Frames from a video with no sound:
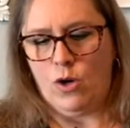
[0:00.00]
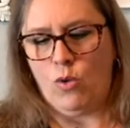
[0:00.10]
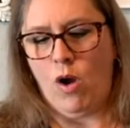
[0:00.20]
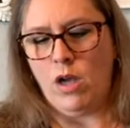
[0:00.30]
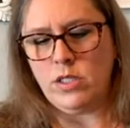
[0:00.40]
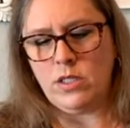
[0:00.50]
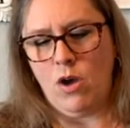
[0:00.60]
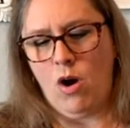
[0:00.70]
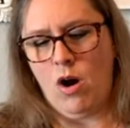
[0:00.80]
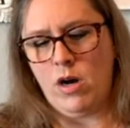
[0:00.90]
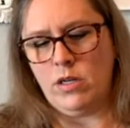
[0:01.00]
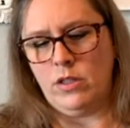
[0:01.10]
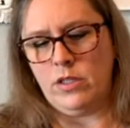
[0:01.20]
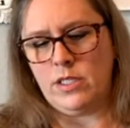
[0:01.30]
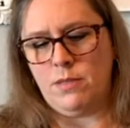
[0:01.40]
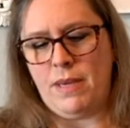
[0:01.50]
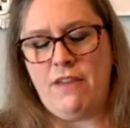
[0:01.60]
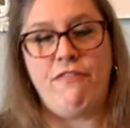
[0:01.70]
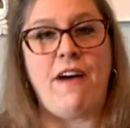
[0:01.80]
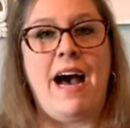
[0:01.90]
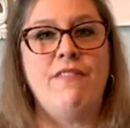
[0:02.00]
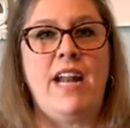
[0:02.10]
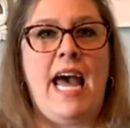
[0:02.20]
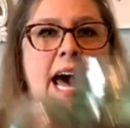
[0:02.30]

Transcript: across the heart looks to be five and a